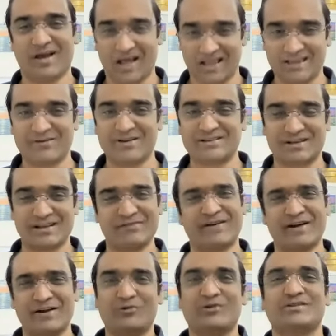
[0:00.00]
Otherwise,
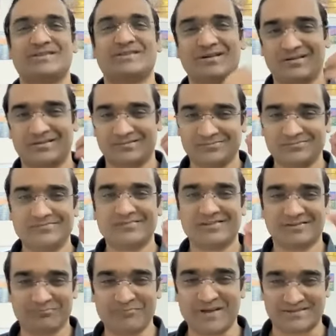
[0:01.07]
3-5-2 is the
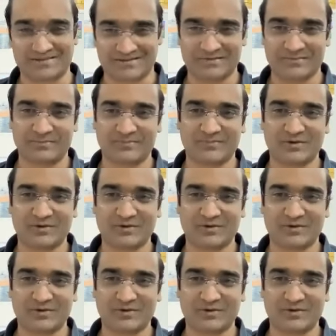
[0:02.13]
best.